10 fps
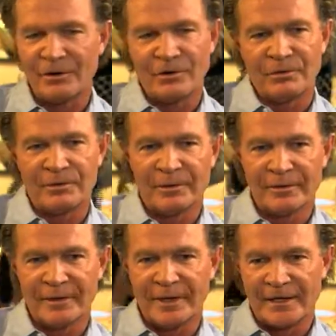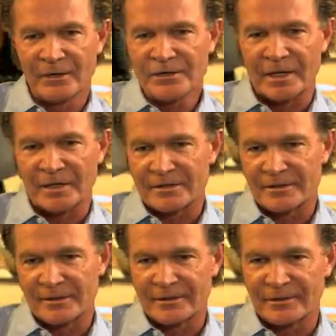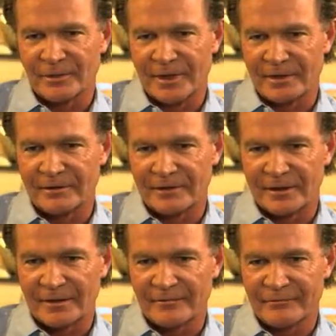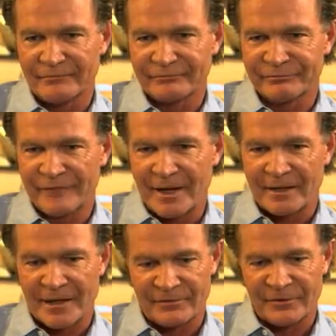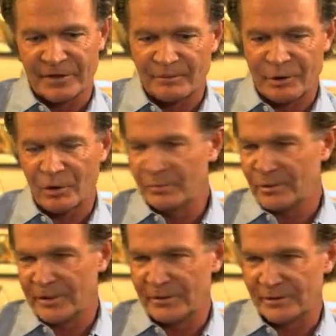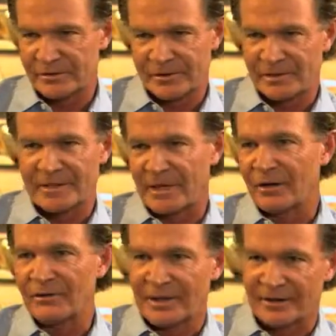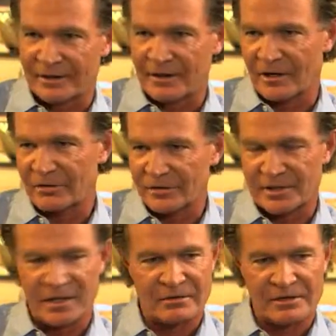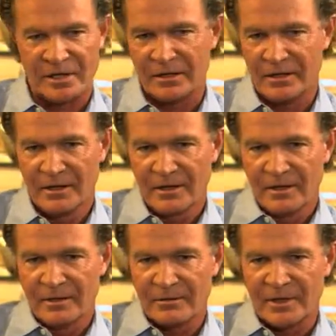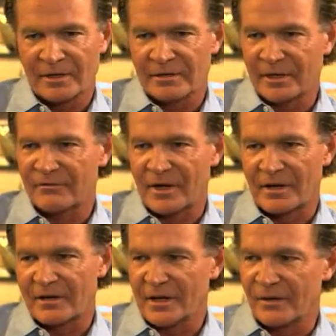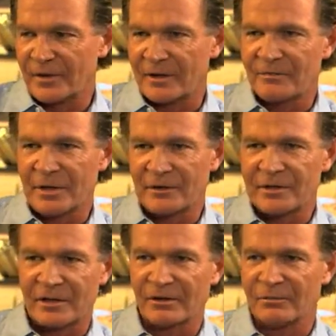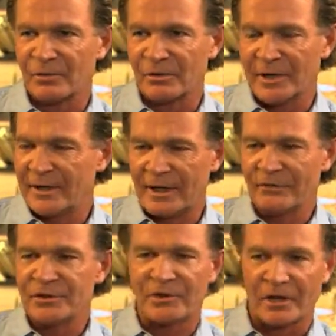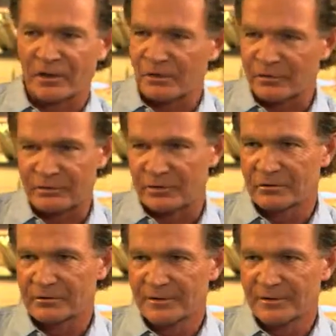Oh, in those days, we had, I fed the Pope when he was in town at the Cardinal's house. We had Dick Van Dyke, we had Mary Tyler Moore, we had every star go through.